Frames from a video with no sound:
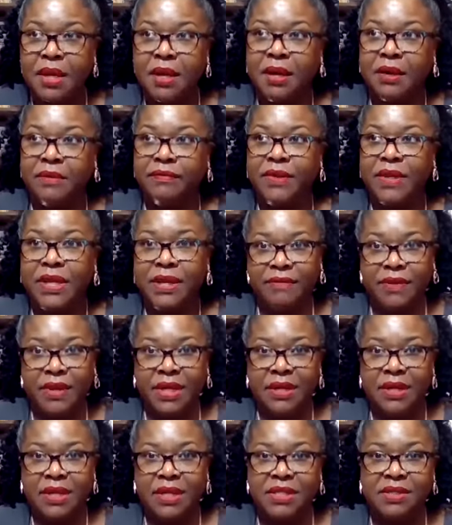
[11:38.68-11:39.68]
of
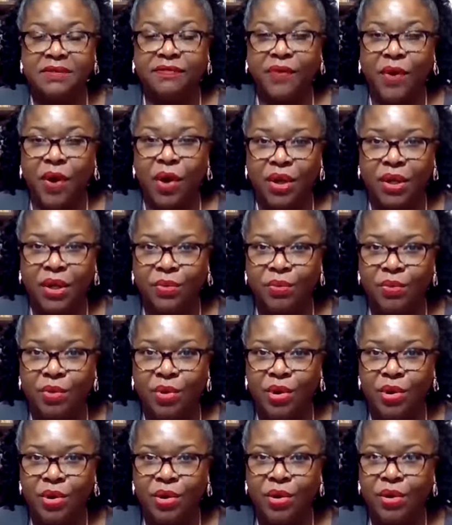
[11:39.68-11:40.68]
living in this fallen
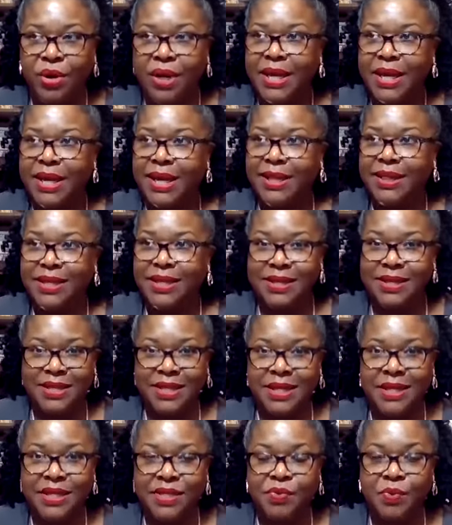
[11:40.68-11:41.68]
world and the
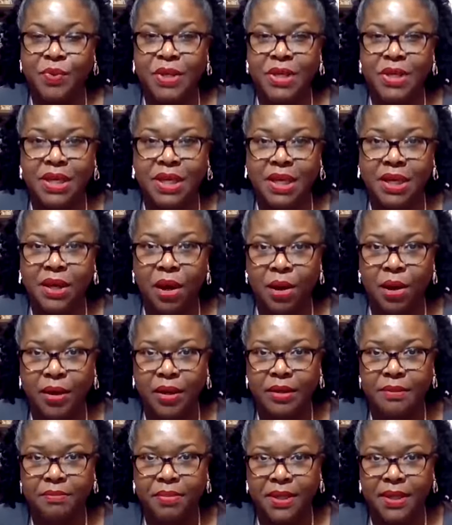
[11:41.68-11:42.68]
things we get
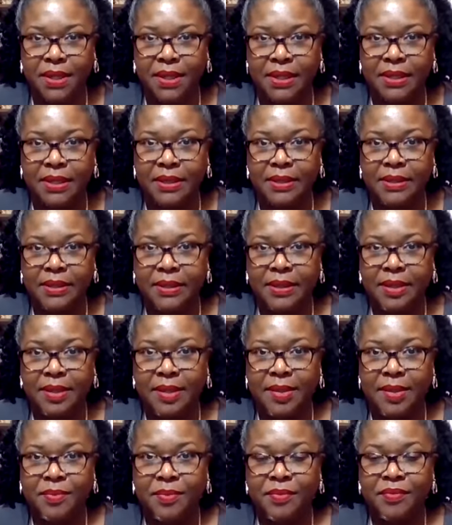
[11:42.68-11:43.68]
caught up in.
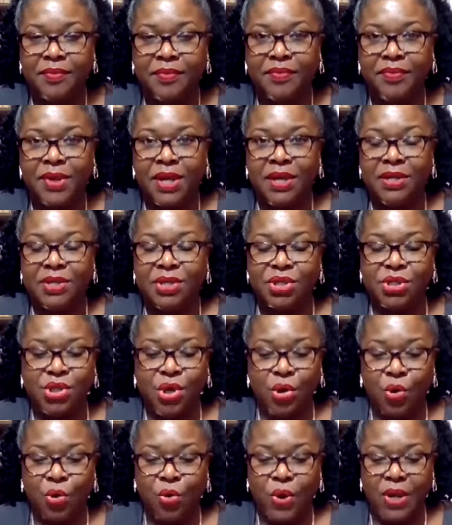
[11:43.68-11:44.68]

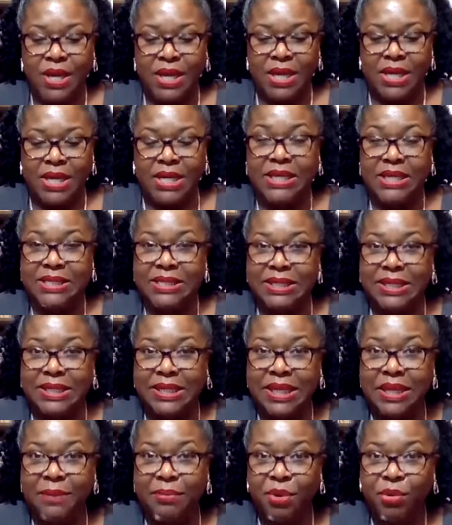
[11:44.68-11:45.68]
So his
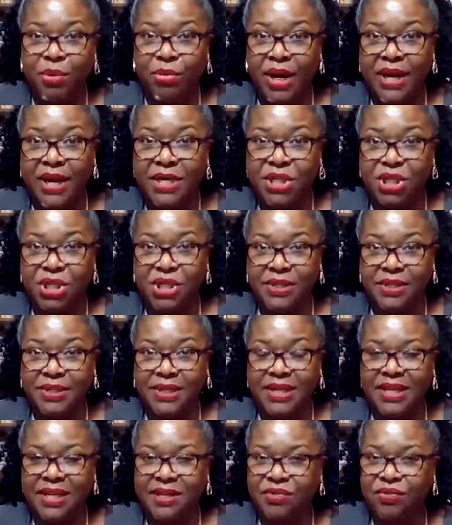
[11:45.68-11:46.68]

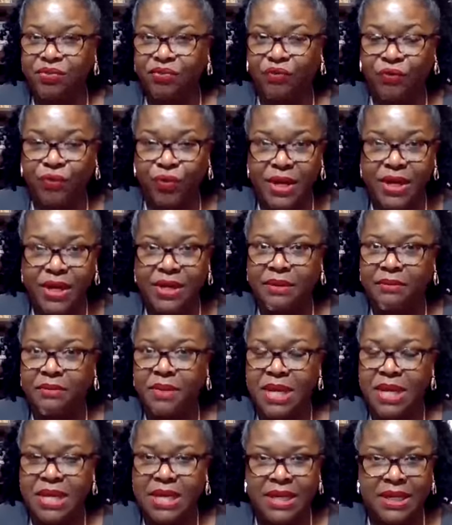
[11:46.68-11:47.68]
liberation, his freedom,
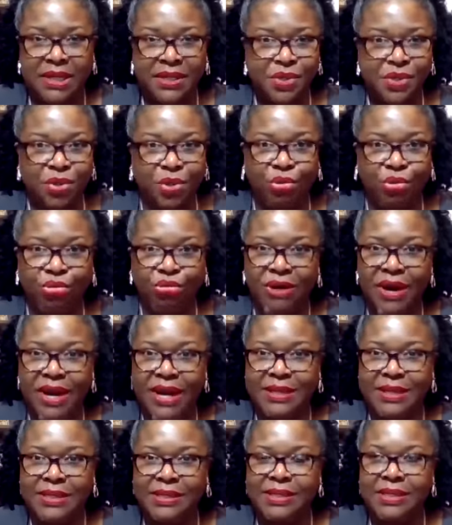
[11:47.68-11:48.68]
his
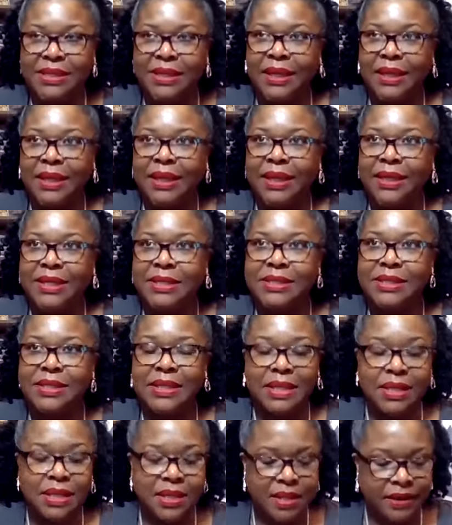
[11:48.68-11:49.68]
grace, his
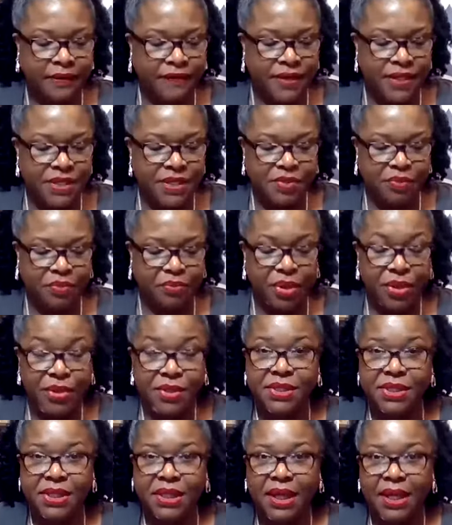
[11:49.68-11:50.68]
love, his
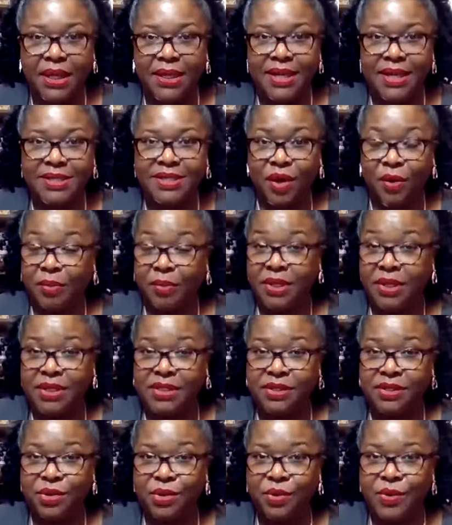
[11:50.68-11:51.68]
mercy, that's all
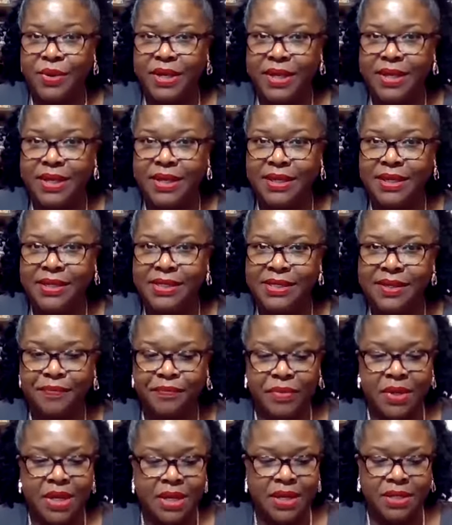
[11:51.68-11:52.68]
because of who he is.
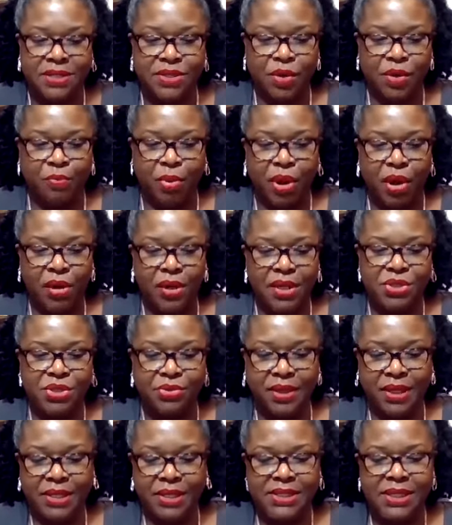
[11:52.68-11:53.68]
And so Paul is
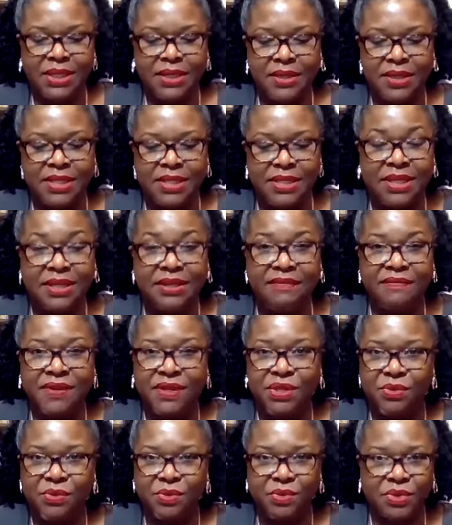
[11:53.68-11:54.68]
trying to tell these
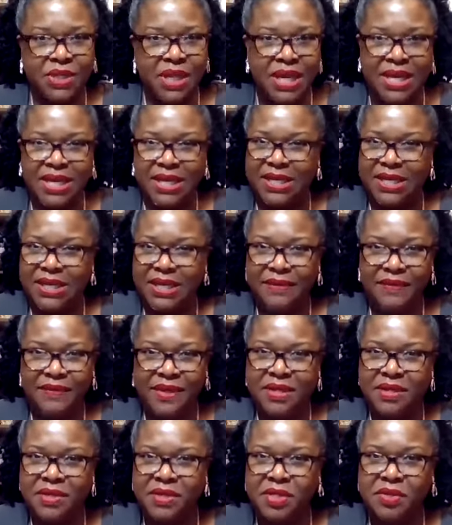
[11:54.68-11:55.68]
individuals, live
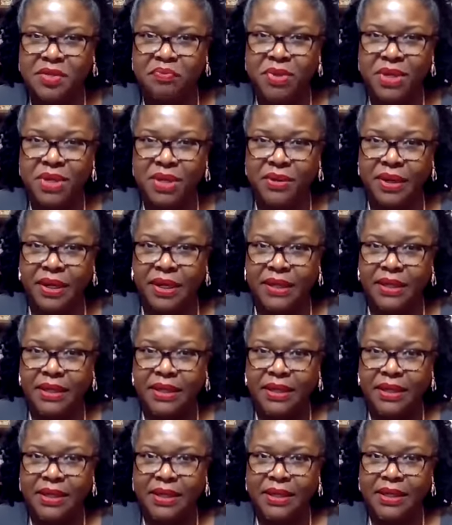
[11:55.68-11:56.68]
in the spirit,
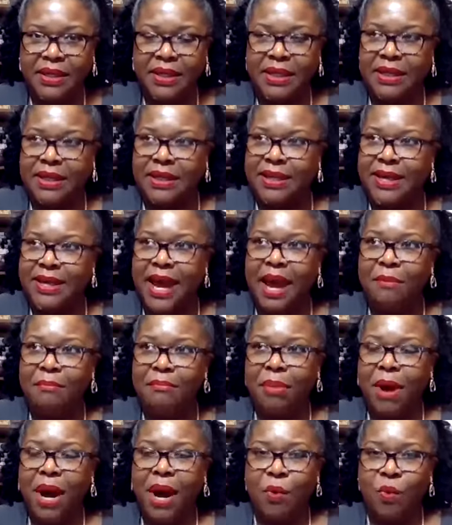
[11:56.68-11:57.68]

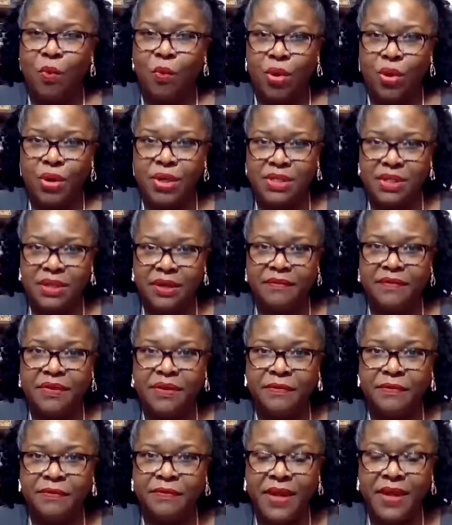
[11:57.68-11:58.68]
not by works of
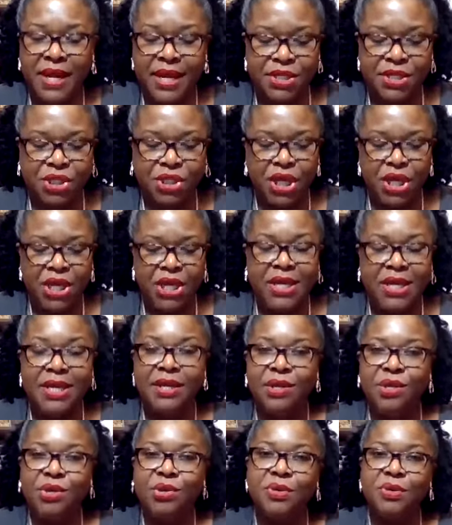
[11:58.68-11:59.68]
the flesh.
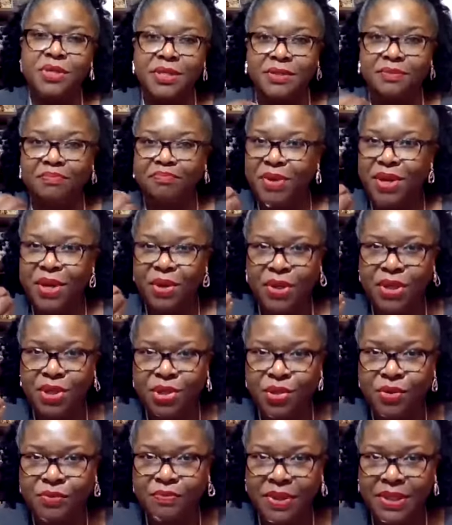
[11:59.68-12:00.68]
In your spirit,
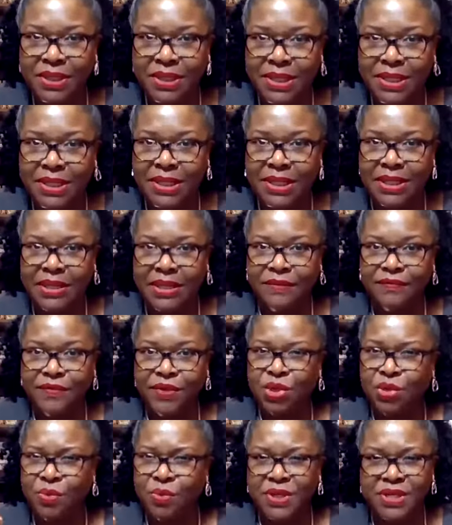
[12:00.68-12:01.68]
you believe, you